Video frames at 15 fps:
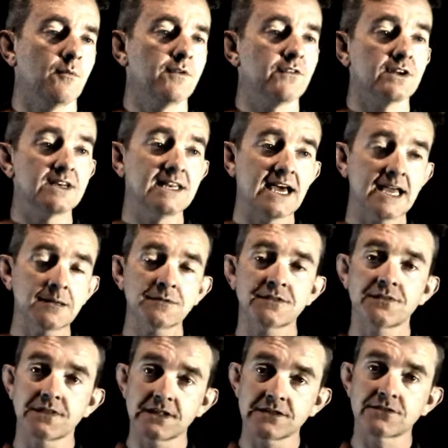we've got names
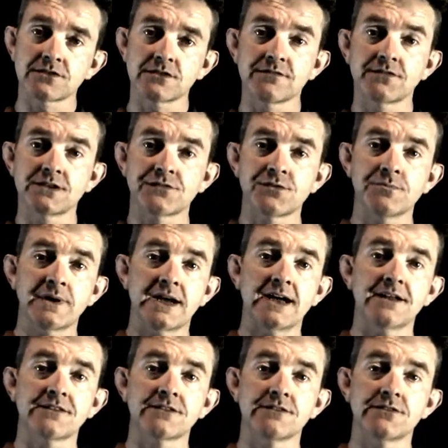for these two different
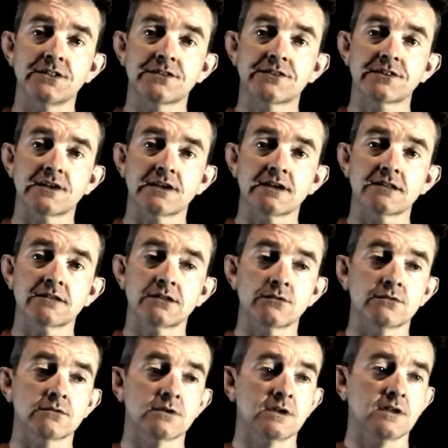parts of this
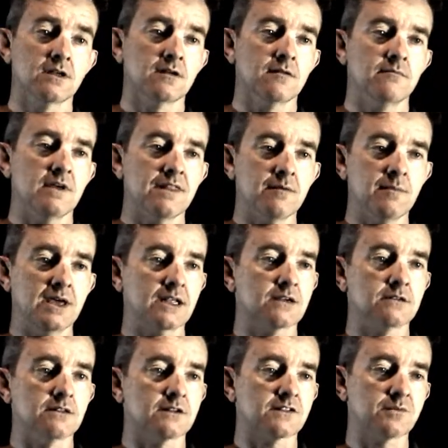little
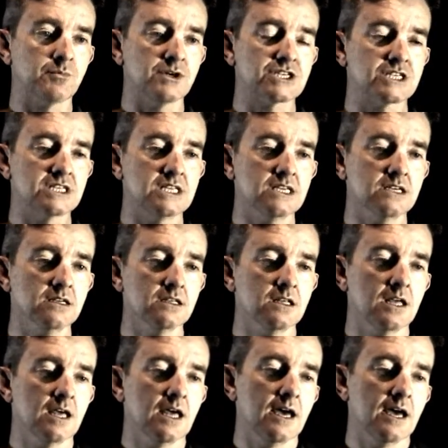mathematical expression here.